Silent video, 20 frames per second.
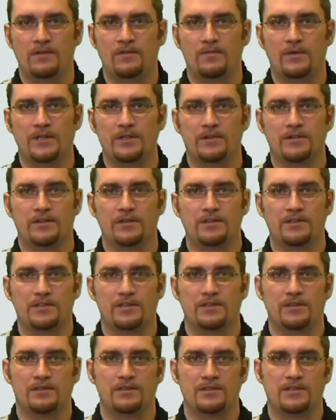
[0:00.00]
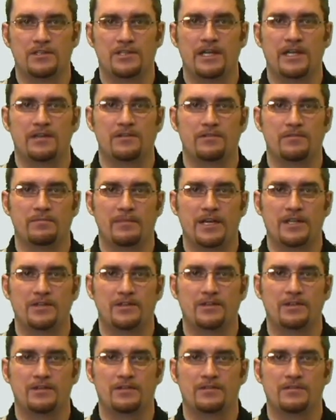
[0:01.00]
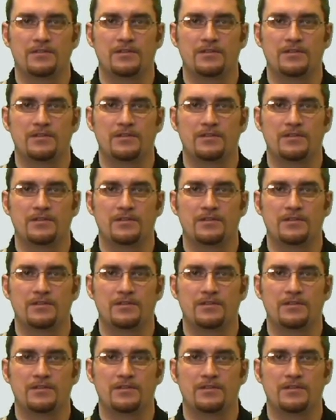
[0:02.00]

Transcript: when you're using the standard mesher.